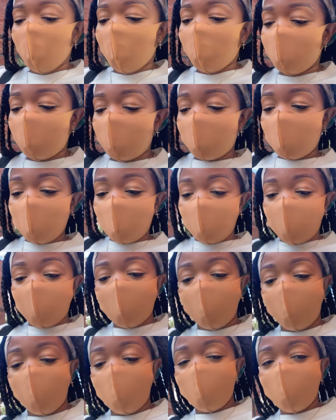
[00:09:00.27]
So
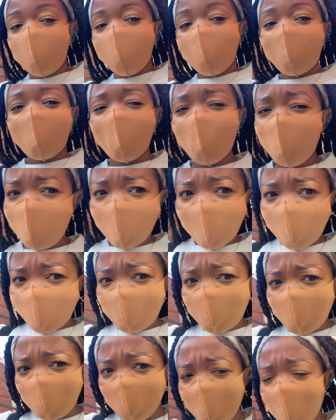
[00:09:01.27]
I hope you guys
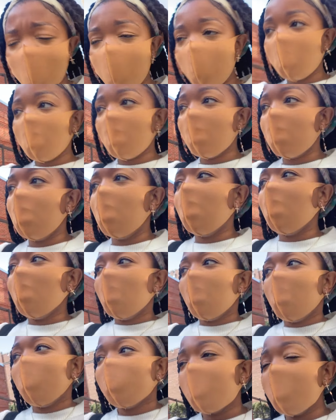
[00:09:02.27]
can hear me.
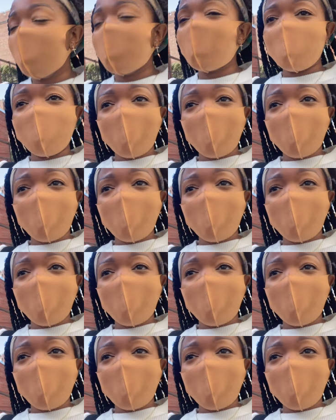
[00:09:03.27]
I'm going to the